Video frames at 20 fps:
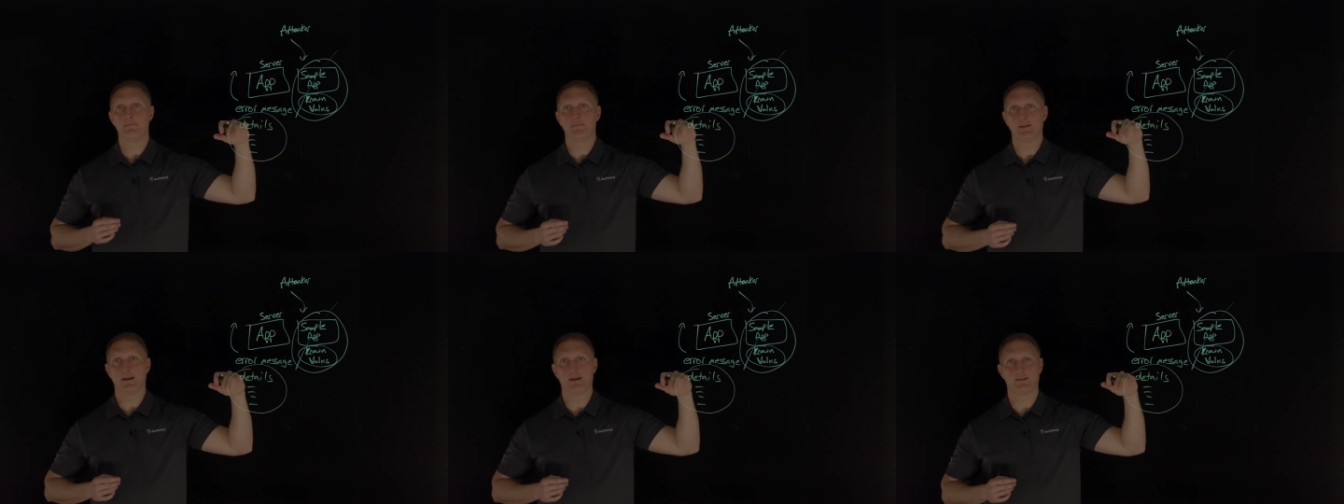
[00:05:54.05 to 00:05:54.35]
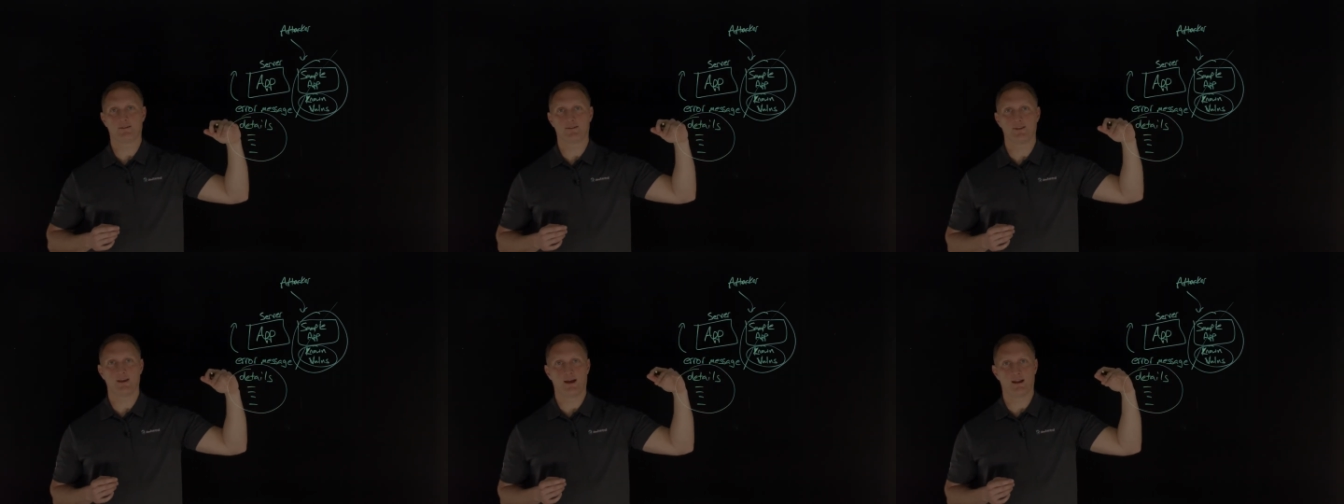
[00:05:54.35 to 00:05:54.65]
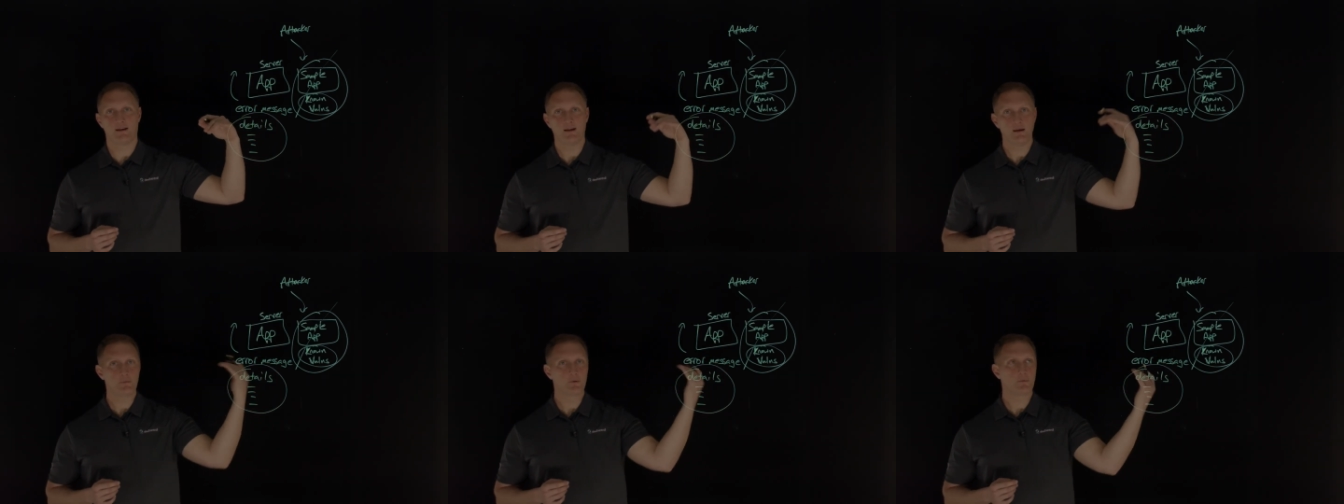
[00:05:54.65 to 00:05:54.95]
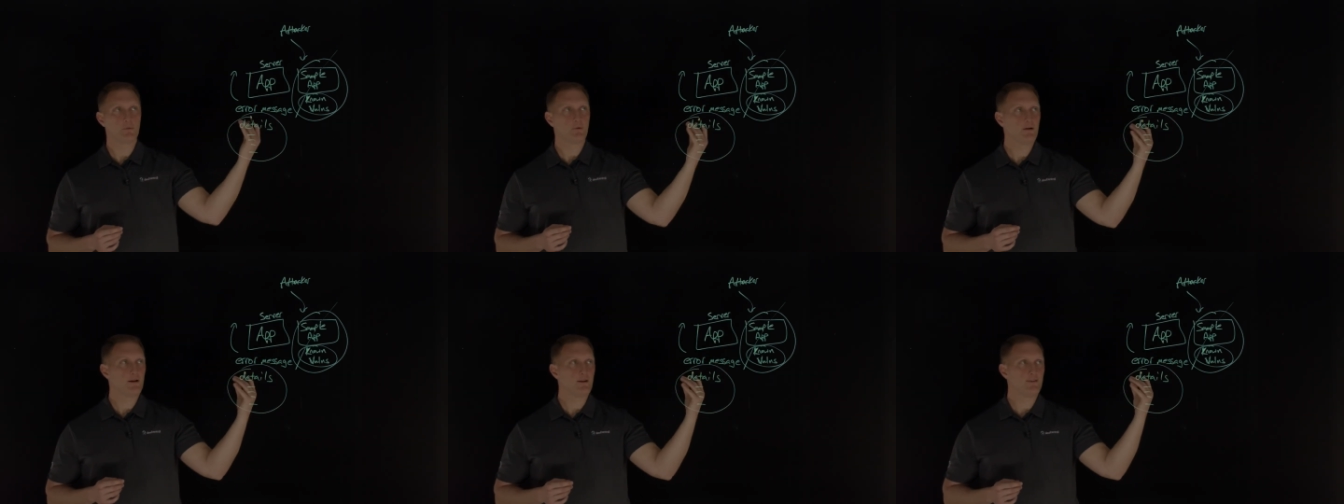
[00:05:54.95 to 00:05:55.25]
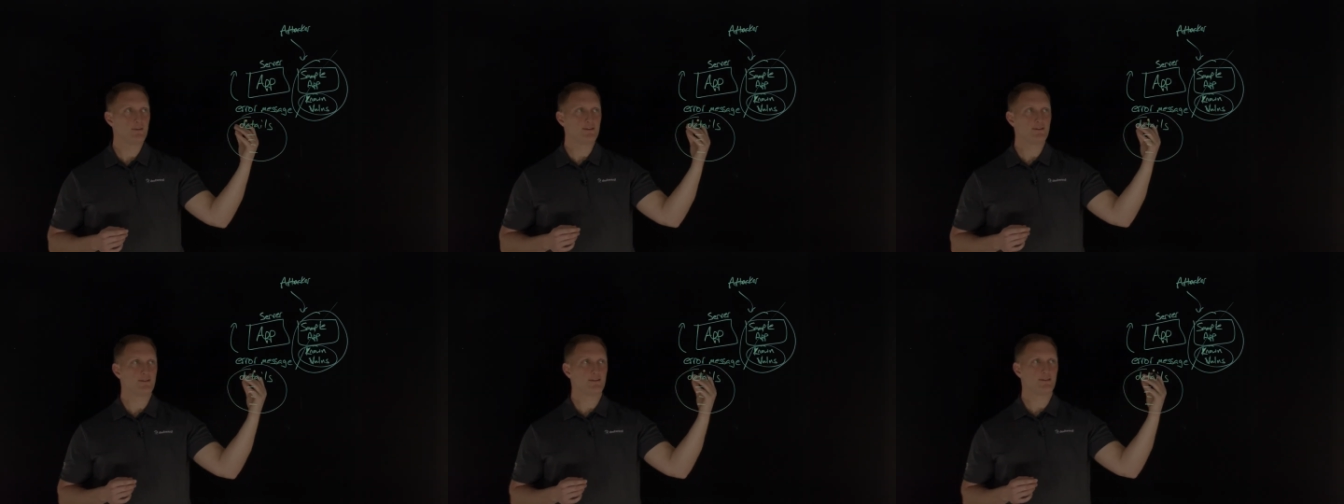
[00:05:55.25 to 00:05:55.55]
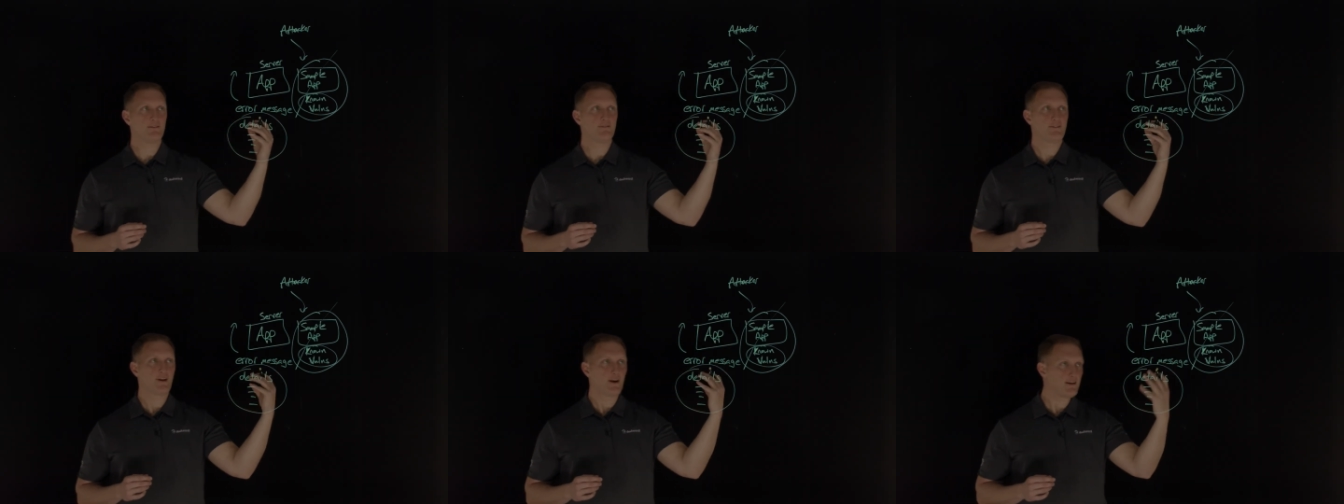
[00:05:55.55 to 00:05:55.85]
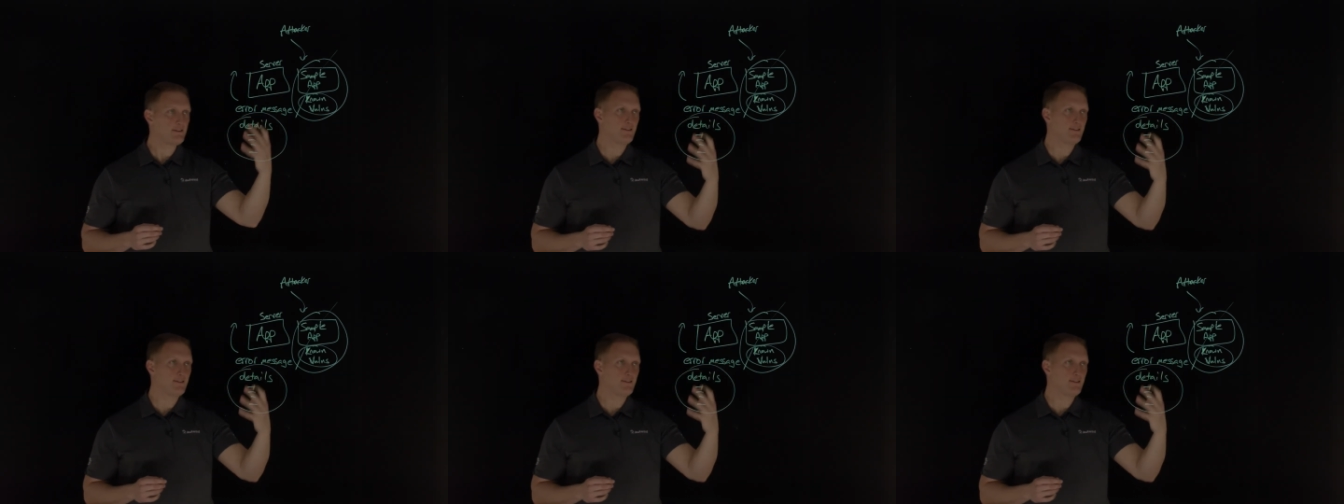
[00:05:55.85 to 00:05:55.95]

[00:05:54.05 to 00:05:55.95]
is that, number one, this is a very